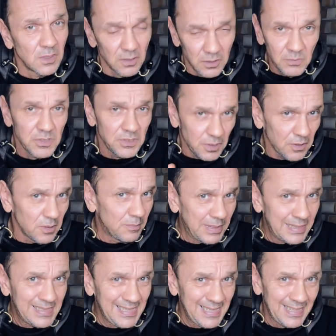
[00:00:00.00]
I was
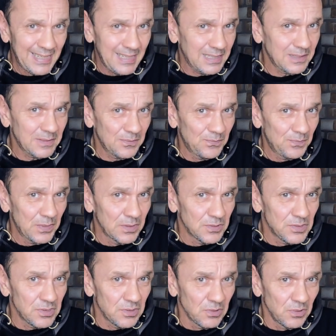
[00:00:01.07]
diabetic,
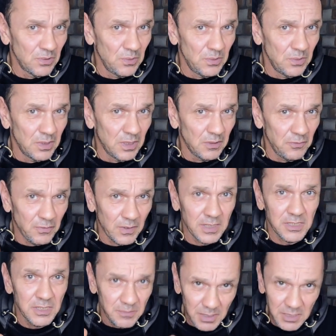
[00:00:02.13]
so I've
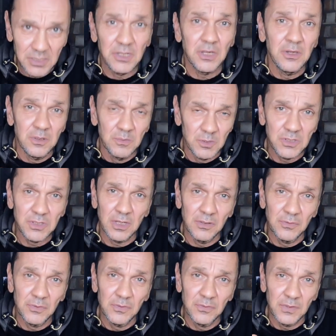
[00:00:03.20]
actually managed to cure
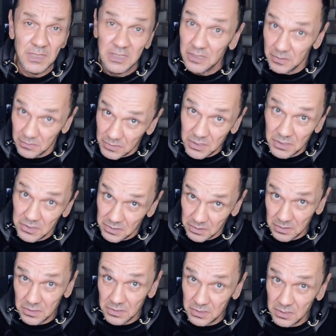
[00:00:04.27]
myself of insulin
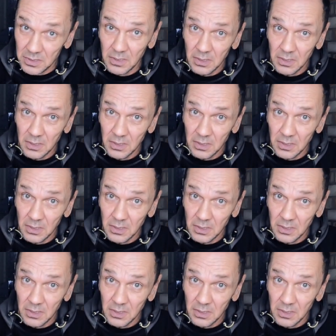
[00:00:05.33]
resistance,